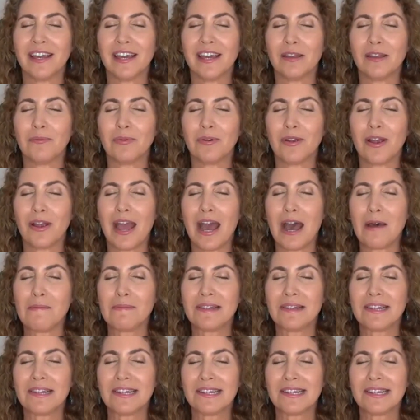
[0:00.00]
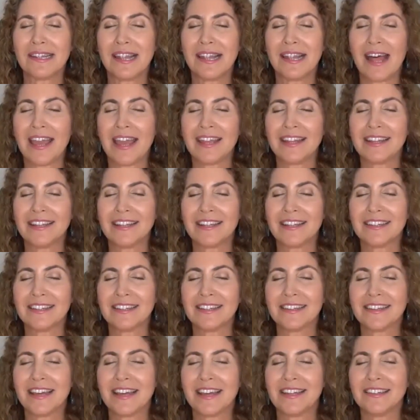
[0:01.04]
And perhaps this light
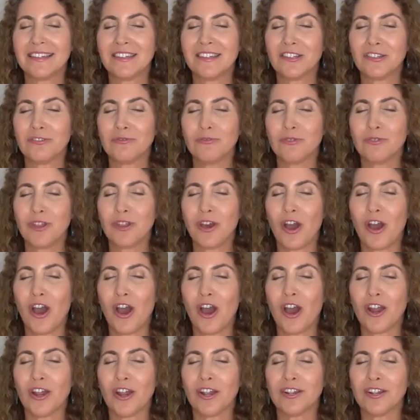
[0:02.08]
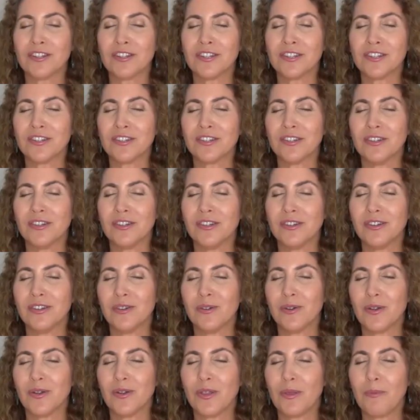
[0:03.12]
extends through the heart
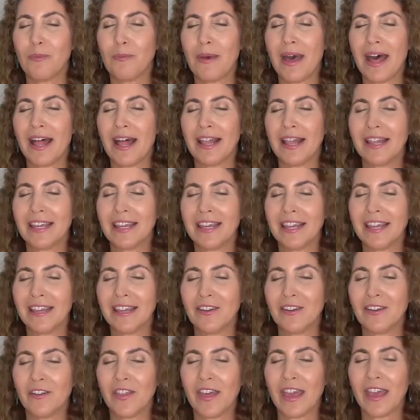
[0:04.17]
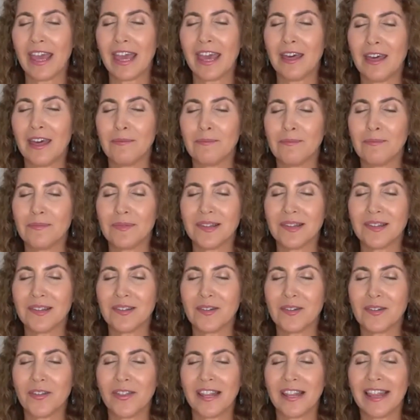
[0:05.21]
or the belly or the hips
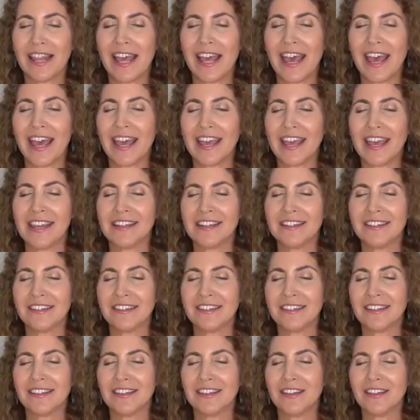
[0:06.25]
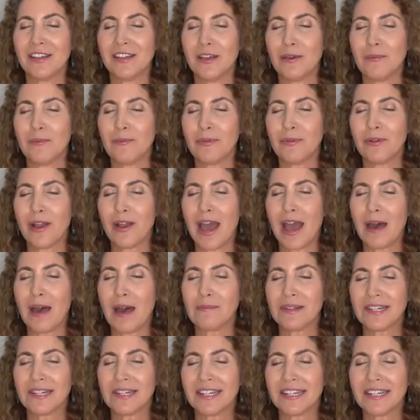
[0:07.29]
or the legs.
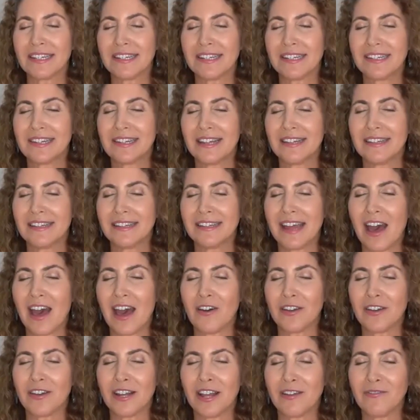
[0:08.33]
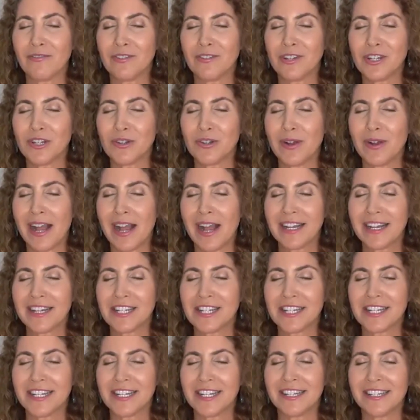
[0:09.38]
Perhaps it extends out in every
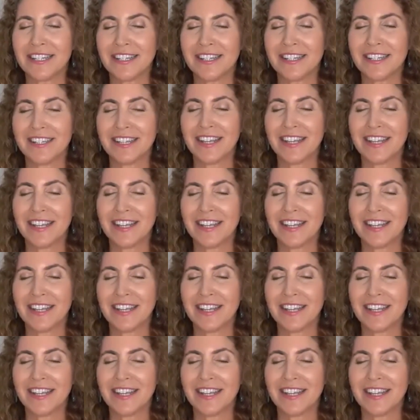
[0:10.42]
direction.